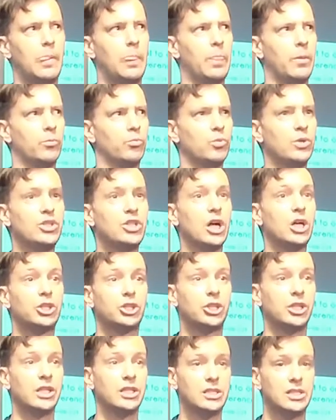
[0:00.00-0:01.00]

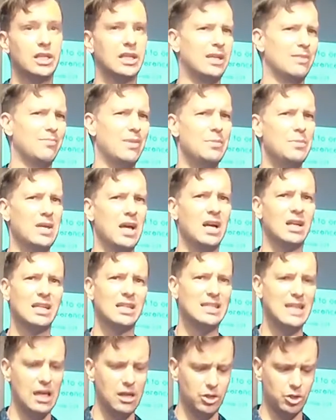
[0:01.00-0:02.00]
reductionistic and maybe
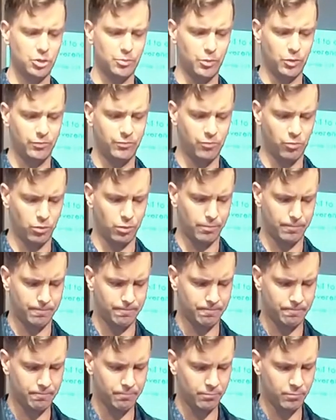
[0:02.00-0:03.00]
unintelligible form.
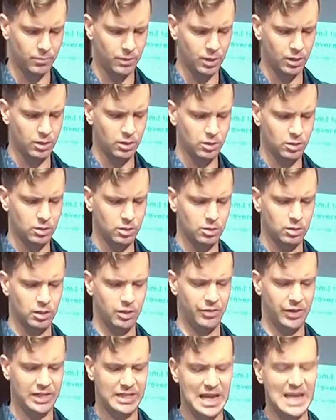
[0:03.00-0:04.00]
And they
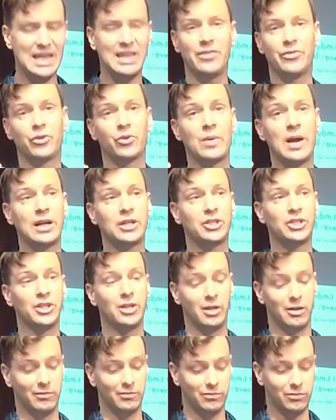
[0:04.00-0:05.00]
take it in the direction
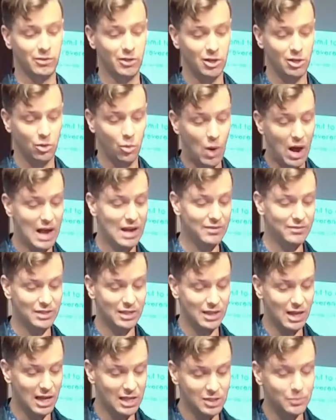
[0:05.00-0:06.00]
of wives and
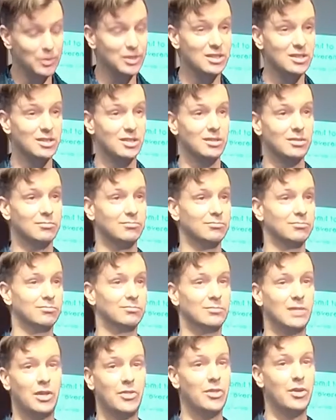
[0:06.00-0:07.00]
husbands
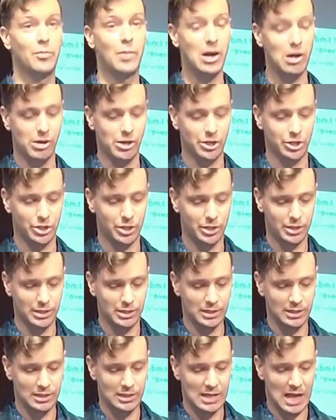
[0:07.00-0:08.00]
and their marriage.
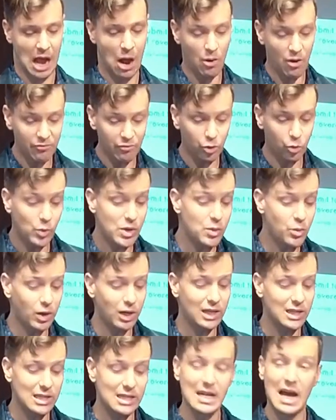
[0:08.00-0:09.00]
However, we wanted
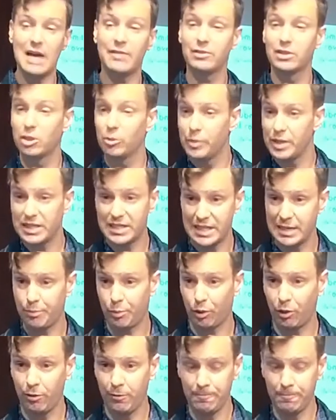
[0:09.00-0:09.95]
to dive a little bit deeper